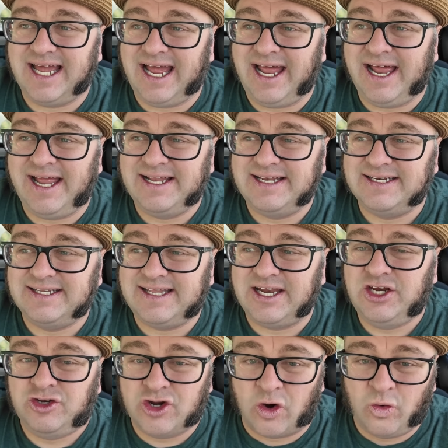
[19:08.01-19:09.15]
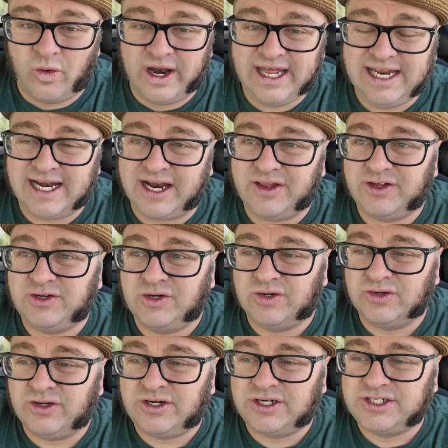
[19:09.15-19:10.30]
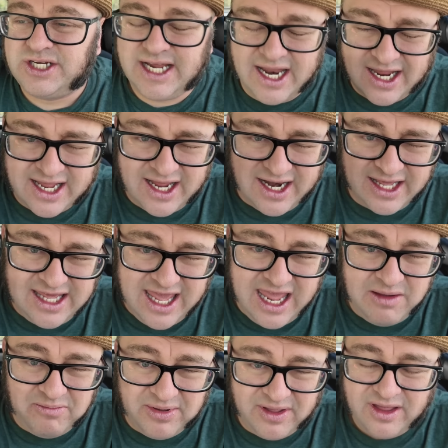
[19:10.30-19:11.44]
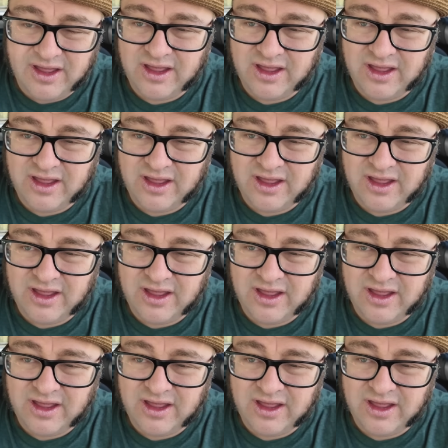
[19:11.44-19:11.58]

And then you don't want to eat out of the cooler. So you got to kind of keep